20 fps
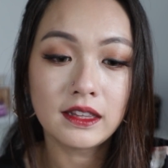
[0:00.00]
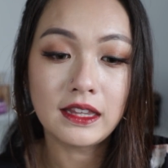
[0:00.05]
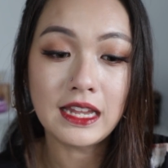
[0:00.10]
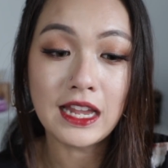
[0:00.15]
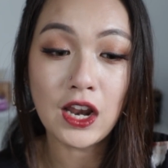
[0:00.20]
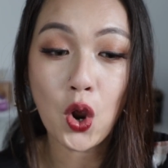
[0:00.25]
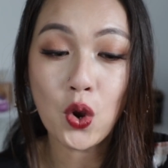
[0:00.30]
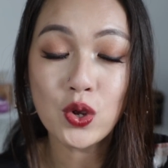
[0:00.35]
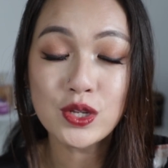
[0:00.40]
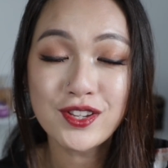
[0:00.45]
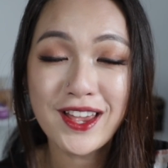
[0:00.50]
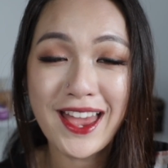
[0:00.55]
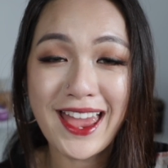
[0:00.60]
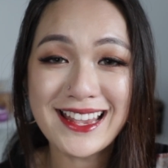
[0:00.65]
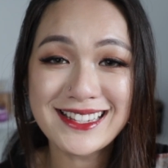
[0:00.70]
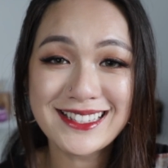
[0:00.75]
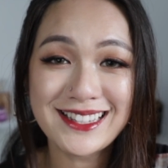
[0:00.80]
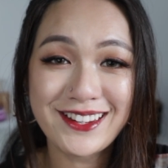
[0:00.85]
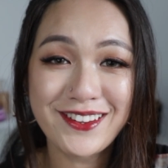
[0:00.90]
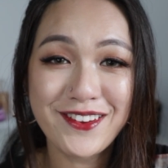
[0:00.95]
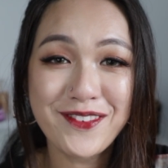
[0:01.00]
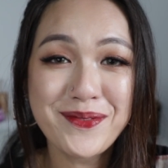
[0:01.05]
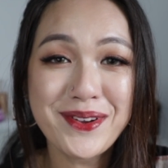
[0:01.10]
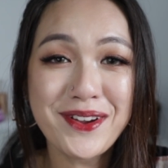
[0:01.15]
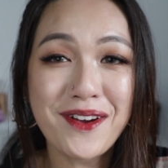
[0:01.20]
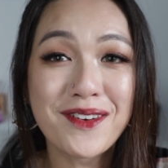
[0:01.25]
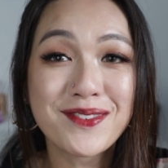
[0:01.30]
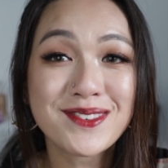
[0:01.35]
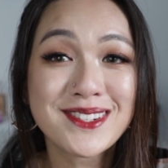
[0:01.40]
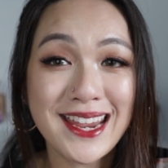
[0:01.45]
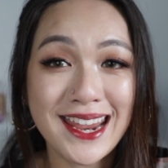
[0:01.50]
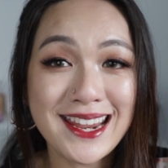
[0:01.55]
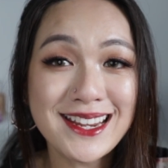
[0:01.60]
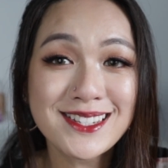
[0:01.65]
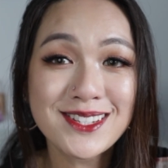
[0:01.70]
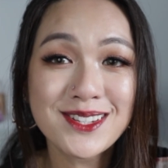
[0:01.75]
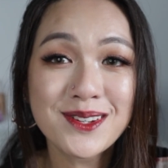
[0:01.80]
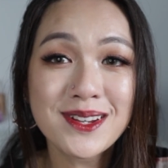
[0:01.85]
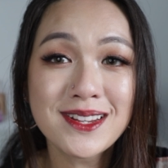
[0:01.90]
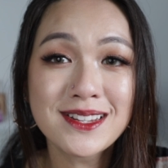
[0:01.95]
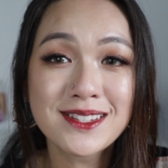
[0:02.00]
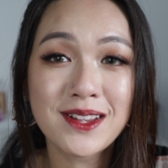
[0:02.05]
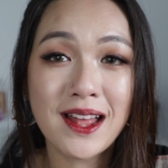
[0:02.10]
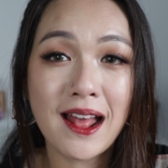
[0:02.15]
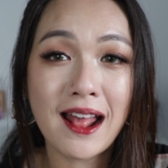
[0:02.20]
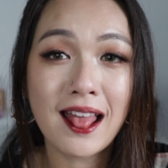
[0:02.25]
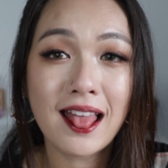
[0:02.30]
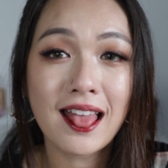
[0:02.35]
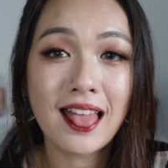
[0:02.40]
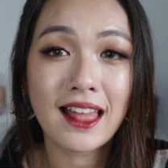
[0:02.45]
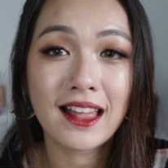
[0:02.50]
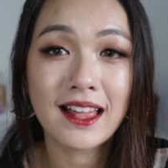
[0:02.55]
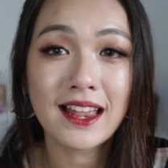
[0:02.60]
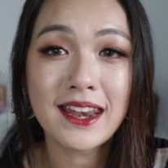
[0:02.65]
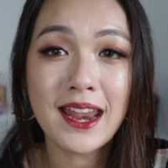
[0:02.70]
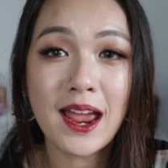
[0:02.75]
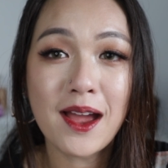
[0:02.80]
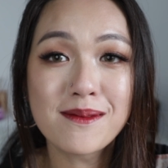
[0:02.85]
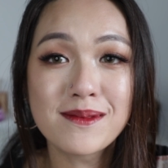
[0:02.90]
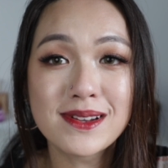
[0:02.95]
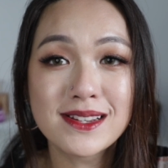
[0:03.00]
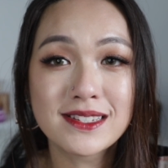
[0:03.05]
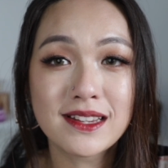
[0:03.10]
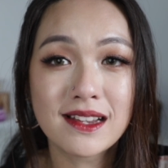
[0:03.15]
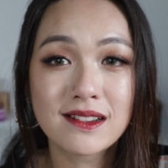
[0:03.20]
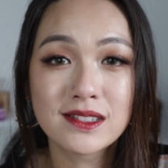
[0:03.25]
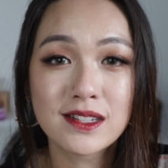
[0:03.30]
It also has a little bit of taste to it, so I can't help myself.